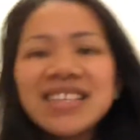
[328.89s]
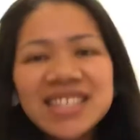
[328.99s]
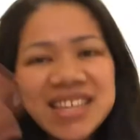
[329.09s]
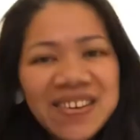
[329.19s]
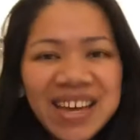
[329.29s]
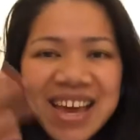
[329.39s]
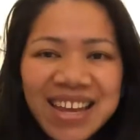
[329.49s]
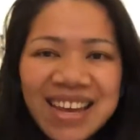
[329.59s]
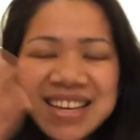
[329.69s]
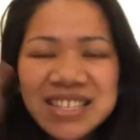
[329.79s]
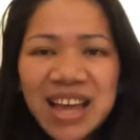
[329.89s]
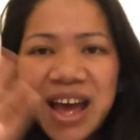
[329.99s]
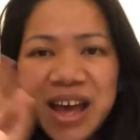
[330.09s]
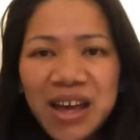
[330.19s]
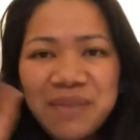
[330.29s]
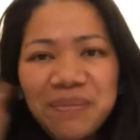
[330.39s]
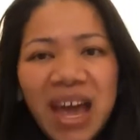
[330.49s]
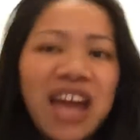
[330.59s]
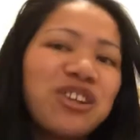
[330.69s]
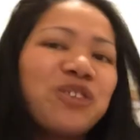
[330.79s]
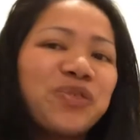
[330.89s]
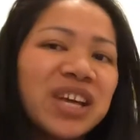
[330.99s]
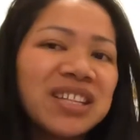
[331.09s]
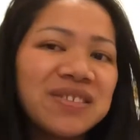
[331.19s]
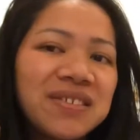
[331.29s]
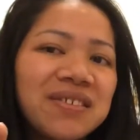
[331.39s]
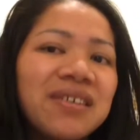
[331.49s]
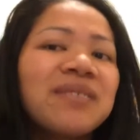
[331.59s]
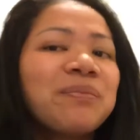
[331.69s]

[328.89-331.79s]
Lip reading: See you again next time, and don't forget to